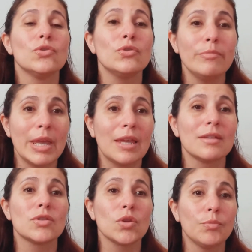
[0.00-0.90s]
to
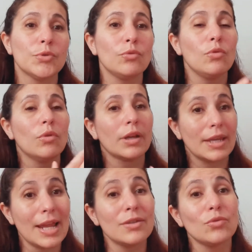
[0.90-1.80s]
make sculptural
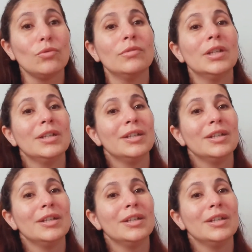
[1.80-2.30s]
candle